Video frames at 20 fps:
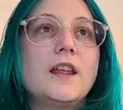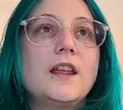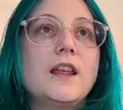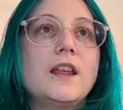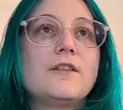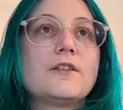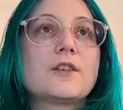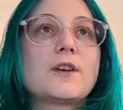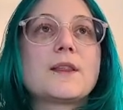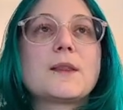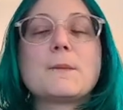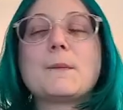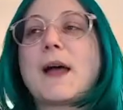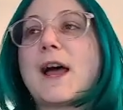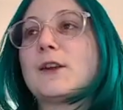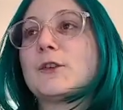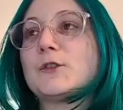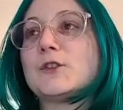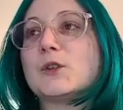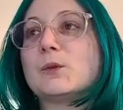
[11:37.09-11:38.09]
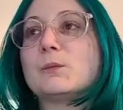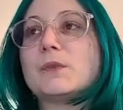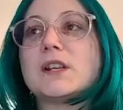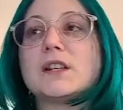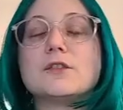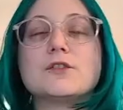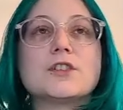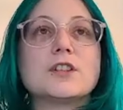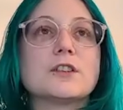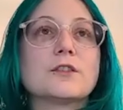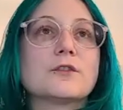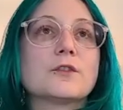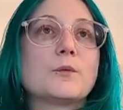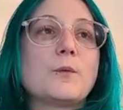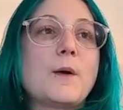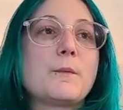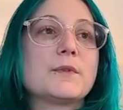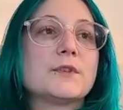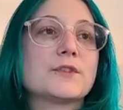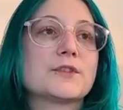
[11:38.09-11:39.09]
If you're on the Battle Dome page here, their
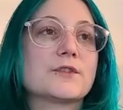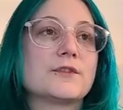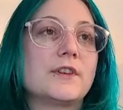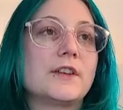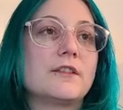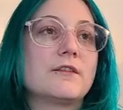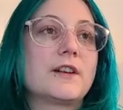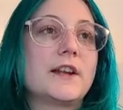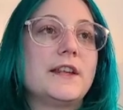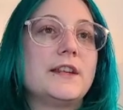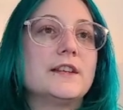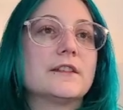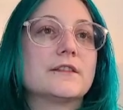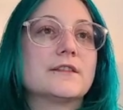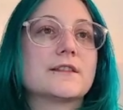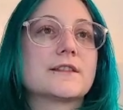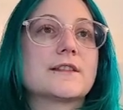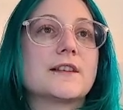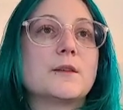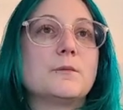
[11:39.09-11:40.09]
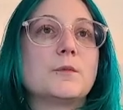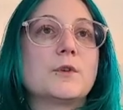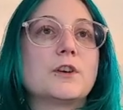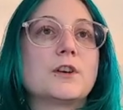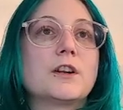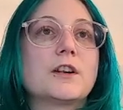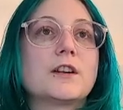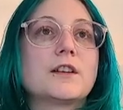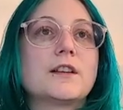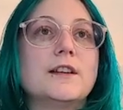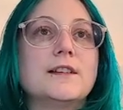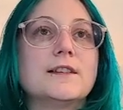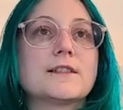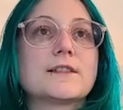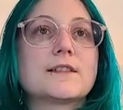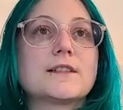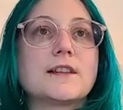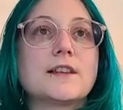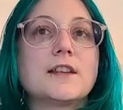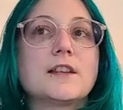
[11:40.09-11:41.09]
weapons are like right here in the sidebar, and
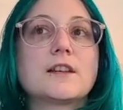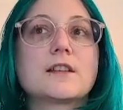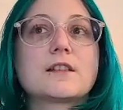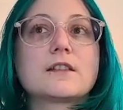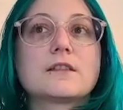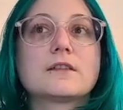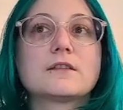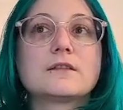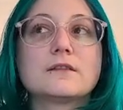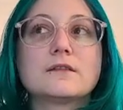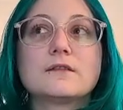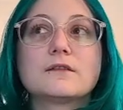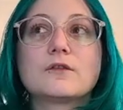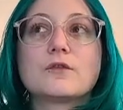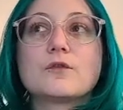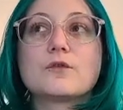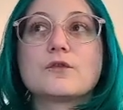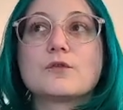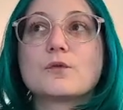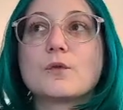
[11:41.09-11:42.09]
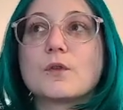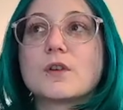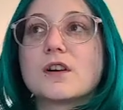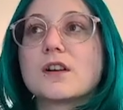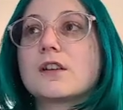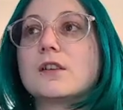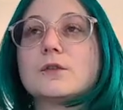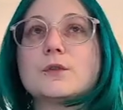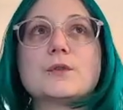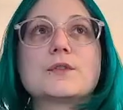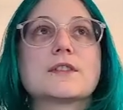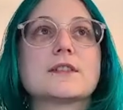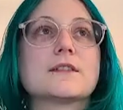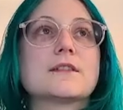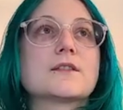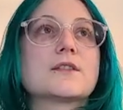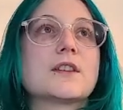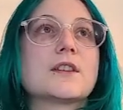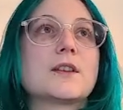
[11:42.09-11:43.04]
it's like Judora and Elucen's like